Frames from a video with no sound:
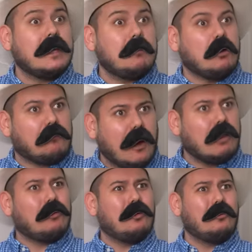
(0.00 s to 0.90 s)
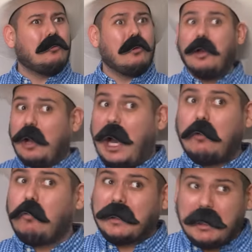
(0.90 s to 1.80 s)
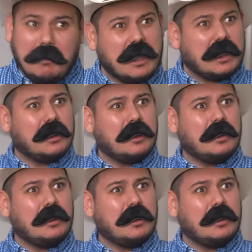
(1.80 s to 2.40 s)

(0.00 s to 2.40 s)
them to follow you? I don't want them here.